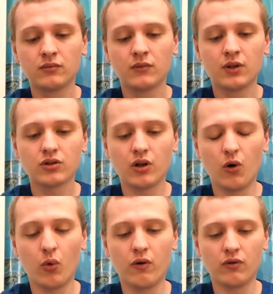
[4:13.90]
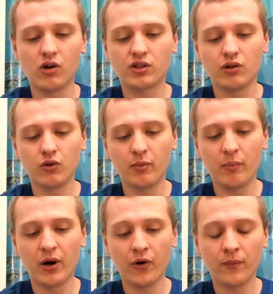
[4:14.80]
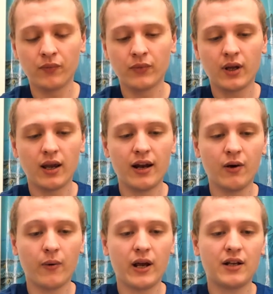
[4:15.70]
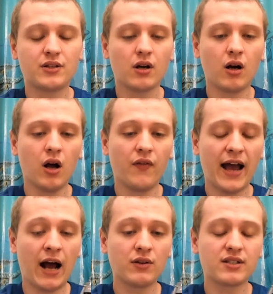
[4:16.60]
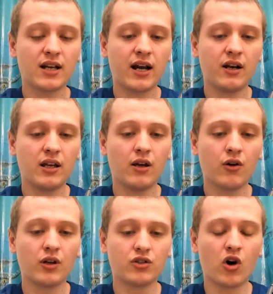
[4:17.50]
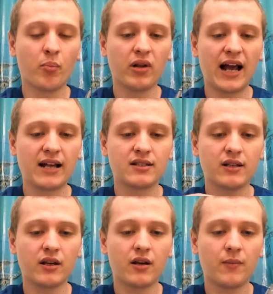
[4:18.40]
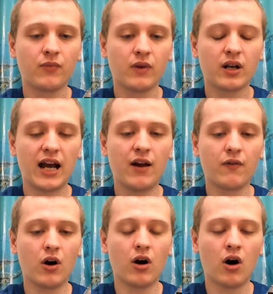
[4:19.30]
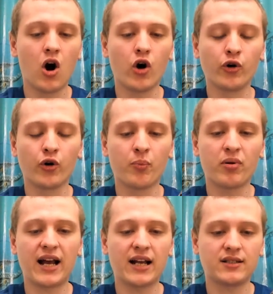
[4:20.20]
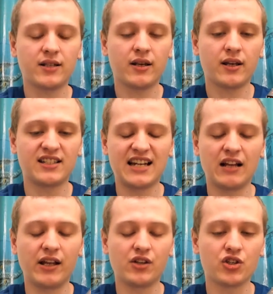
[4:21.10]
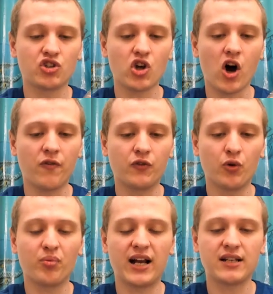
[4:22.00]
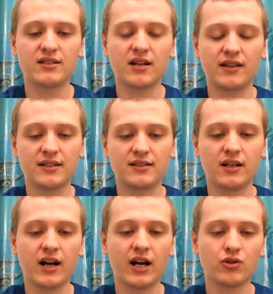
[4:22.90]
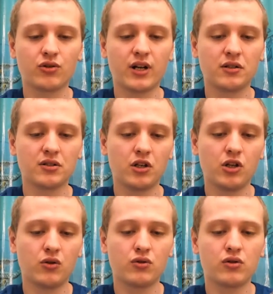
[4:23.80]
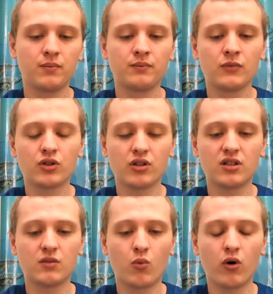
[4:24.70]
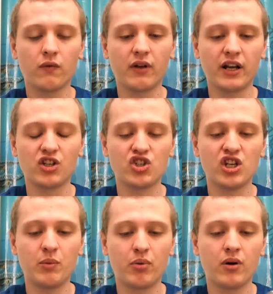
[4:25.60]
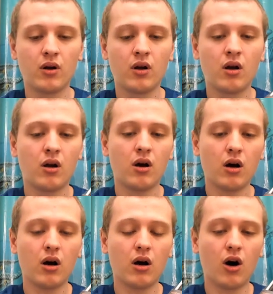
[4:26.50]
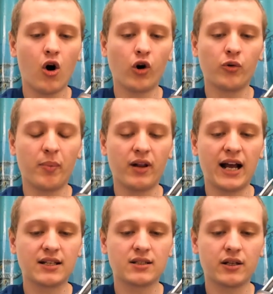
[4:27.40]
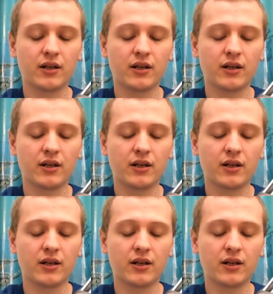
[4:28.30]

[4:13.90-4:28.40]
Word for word: So it would have looked a little bit better. Anyways, the outside here is all plastic, kind of a harder plastic. It's not like the softer plastic that Sennheiser tends to use. So this is more of like a cheap, hard plastic.